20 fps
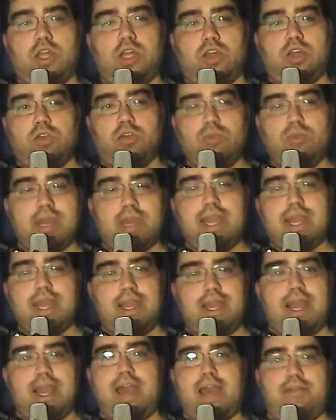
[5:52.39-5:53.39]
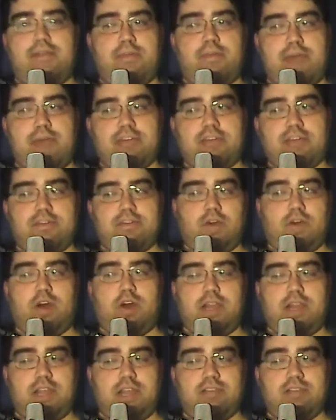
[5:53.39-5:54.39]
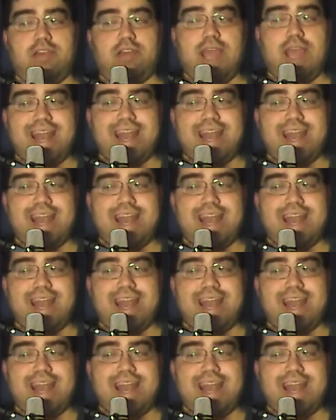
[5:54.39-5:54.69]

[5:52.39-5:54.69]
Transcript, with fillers: you can't have a massive audience.